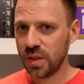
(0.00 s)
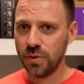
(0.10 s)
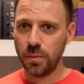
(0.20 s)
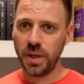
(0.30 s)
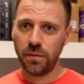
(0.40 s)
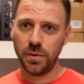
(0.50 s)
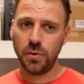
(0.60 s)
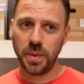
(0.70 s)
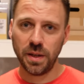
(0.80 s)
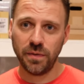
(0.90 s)
do be
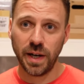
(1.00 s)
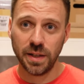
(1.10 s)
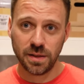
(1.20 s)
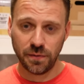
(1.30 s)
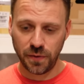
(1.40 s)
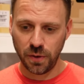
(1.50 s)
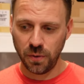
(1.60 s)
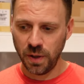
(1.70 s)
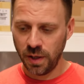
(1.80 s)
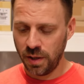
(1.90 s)
do be advised if
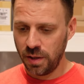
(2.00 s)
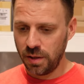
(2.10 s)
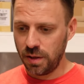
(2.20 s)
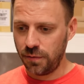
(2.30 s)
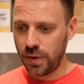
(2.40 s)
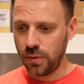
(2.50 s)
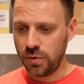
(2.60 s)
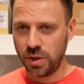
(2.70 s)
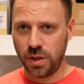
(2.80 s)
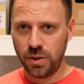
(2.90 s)
you if
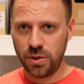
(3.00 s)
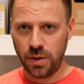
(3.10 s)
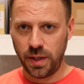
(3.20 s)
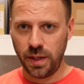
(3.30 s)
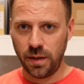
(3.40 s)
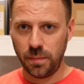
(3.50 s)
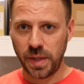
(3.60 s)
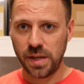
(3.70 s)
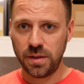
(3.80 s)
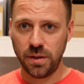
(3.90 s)
you judge and
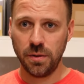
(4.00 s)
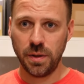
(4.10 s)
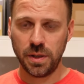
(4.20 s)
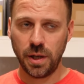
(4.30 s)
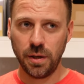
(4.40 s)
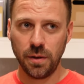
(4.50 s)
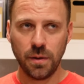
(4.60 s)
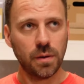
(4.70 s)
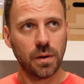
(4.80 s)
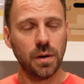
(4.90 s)
base your
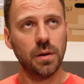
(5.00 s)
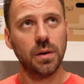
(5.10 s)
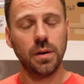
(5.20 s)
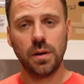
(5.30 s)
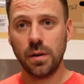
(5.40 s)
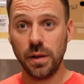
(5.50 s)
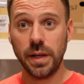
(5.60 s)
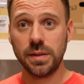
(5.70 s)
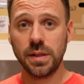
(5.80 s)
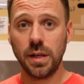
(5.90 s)
entire
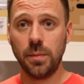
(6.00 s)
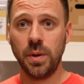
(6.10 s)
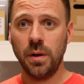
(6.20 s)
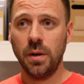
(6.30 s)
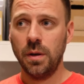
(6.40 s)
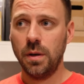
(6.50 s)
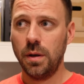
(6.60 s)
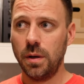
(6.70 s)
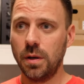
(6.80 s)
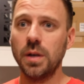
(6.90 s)
kaleidescape
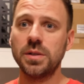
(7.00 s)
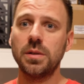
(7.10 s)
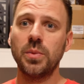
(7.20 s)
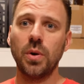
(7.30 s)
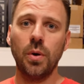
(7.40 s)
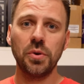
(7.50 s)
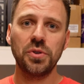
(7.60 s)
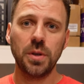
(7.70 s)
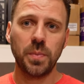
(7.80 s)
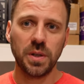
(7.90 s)
uh, customer
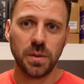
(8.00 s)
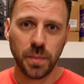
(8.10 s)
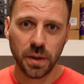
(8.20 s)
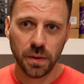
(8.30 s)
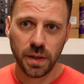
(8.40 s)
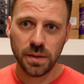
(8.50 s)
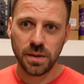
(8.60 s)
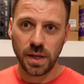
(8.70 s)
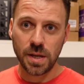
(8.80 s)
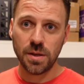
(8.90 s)
ownership
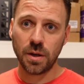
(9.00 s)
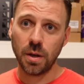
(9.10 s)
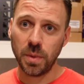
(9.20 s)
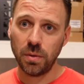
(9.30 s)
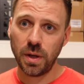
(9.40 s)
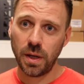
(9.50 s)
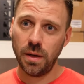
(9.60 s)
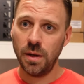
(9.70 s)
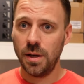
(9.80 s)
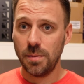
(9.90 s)
experience in the
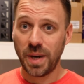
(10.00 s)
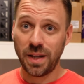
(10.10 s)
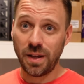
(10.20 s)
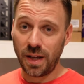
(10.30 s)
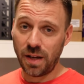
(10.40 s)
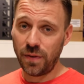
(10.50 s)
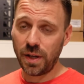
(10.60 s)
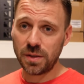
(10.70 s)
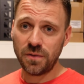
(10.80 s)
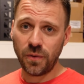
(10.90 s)
community by the
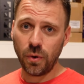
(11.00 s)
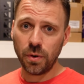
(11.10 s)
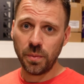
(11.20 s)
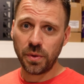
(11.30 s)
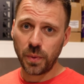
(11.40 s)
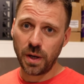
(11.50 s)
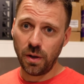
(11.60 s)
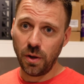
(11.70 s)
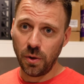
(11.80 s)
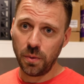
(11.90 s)
AVS forum thread
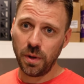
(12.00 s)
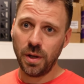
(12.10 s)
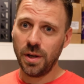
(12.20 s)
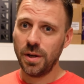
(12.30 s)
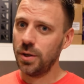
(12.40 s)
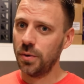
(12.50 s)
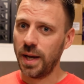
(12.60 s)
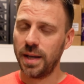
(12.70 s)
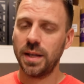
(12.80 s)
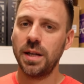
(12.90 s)
alone, you're
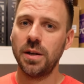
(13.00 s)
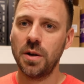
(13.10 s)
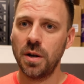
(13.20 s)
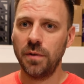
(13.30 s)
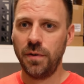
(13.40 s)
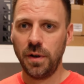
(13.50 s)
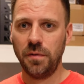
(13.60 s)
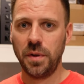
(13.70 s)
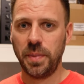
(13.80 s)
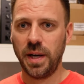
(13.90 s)
not getting enough
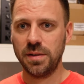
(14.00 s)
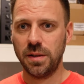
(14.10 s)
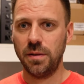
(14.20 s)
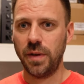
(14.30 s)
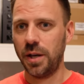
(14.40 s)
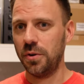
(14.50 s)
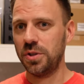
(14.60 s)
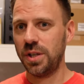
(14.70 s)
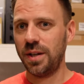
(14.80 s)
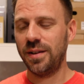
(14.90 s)
of the positive
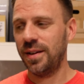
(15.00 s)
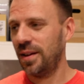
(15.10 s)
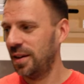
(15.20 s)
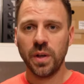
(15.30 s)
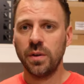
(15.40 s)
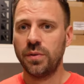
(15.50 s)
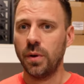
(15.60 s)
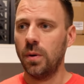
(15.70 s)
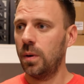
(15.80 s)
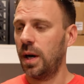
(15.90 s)
energy.
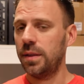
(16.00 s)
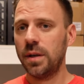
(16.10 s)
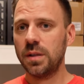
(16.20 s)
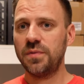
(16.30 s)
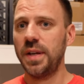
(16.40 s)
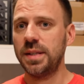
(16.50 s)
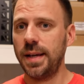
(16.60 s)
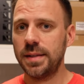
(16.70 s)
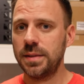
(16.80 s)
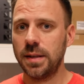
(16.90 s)
So I think it's
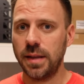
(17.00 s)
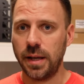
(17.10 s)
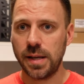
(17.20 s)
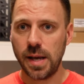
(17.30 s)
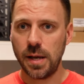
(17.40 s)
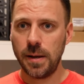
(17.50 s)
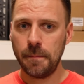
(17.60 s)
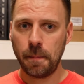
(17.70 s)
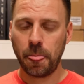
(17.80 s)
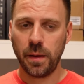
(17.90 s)
fantastic that K,
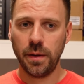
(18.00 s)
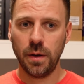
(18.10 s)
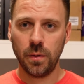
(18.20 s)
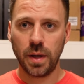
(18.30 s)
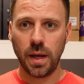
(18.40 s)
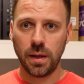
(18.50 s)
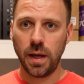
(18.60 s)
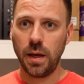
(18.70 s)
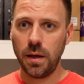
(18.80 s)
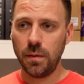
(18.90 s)
you know, K,
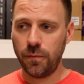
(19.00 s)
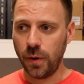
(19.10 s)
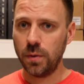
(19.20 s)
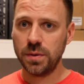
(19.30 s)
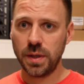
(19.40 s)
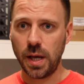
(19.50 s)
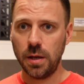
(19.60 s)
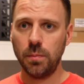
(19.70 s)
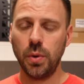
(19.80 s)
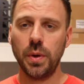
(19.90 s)
K folks,
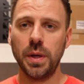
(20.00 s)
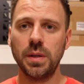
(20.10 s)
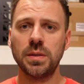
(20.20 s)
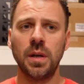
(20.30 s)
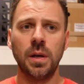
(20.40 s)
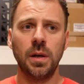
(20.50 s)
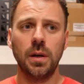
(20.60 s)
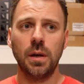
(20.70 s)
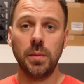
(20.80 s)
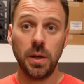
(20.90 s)
K employees
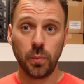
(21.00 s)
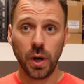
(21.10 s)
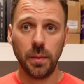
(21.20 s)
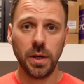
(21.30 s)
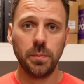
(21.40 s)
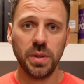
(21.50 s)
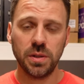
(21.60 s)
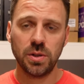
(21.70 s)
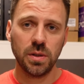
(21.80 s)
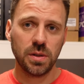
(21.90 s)
um, in prominent
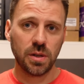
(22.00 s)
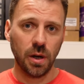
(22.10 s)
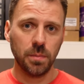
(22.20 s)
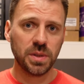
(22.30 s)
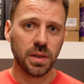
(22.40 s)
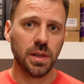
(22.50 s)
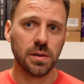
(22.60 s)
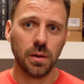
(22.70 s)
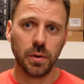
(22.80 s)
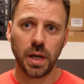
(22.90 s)
positions come to
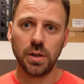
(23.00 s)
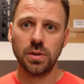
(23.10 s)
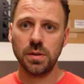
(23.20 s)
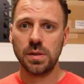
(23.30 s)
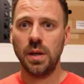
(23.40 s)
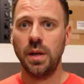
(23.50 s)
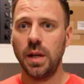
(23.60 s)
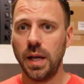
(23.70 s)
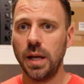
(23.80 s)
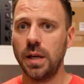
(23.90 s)
these locations
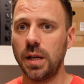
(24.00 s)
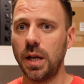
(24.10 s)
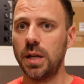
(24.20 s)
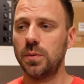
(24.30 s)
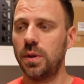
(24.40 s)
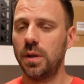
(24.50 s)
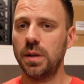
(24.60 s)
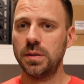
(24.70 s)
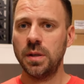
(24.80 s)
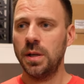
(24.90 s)
and engage with
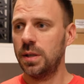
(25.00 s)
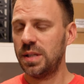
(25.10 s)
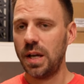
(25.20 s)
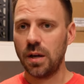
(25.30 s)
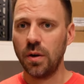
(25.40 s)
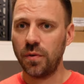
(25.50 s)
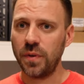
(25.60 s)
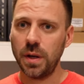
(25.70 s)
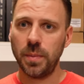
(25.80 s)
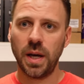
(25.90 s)
us, take our
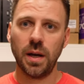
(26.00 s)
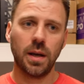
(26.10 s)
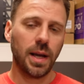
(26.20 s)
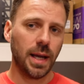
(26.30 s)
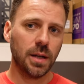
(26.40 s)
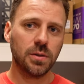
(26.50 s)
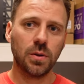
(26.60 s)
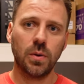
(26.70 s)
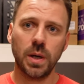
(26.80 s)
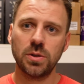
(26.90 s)
feedback,
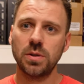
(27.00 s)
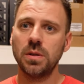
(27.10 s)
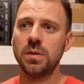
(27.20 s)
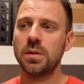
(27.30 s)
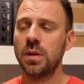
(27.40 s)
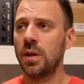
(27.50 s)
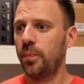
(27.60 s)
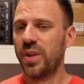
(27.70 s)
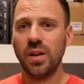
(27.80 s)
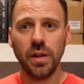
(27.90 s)
answer questions,
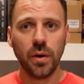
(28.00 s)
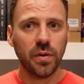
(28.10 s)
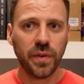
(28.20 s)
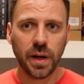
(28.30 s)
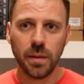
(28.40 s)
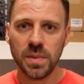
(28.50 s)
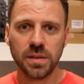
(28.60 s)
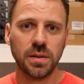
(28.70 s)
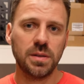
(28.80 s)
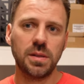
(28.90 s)
clarify
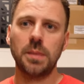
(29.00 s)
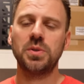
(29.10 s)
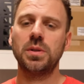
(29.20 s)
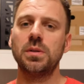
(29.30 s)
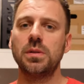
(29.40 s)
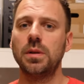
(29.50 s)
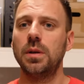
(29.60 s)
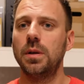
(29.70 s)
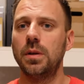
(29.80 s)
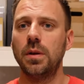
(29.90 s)
misconceptions
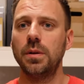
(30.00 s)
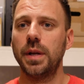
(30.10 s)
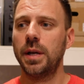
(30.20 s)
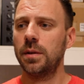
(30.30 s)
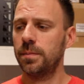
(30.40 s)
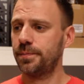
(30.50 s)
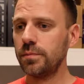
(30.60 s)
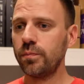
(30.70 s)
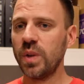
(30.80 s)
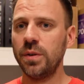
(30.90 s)
and, and all of that.
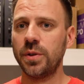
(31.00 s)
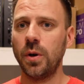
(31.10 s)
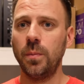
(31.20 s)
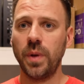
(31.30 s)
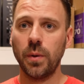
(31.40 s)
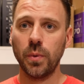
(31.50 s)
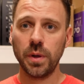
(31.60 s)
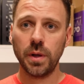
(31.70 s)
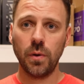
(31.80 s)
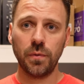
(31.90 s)
So I
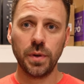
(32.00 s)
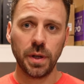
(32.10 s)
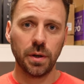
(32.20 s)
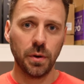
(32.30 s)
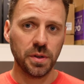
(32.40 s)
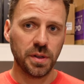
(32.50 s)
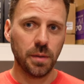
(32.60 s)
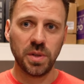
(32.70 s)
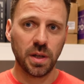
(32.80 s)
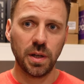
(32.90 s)
really hopefully encourage
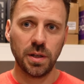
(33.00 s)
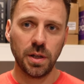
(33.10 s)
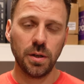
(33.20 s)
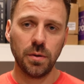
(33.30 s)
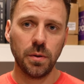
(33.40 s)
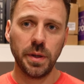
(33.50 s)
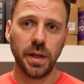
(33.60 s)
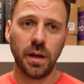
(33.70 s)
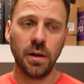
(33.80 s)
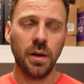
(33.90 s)
them to continue doing
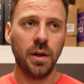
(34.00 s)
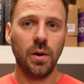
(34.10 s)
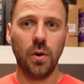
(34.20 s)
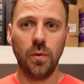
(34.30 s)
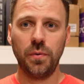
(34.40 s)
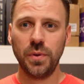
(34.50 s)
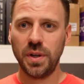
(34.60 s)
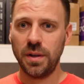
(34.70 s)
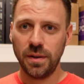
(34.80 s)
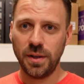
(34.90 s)
that.
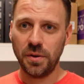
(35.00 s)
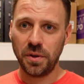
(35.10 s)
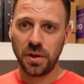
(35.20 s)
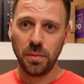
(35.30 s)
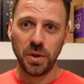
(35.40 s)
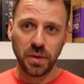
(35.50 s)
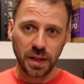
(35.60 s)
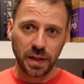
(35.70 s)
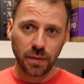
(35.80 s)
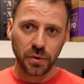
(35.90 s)
Hopefully, you know, the
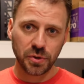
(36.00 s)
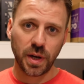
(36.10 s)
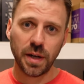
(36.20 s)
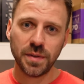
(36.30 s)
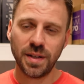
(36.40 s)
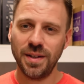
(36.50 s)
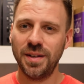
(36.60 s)
community never drives